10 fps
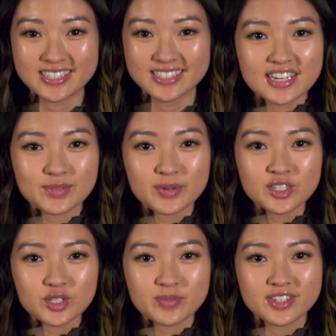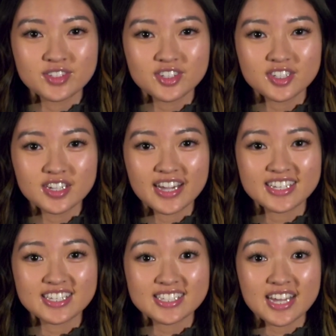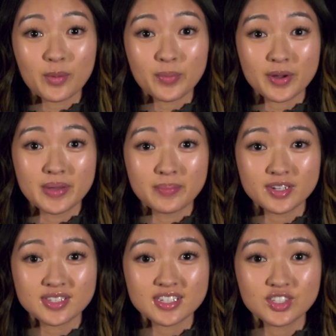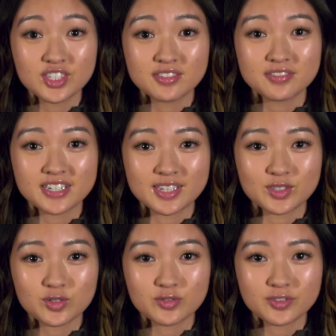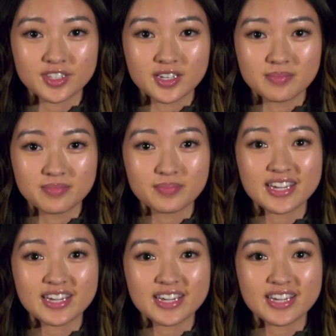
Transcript: As branch manager, I get to help our members achieve financial freedom by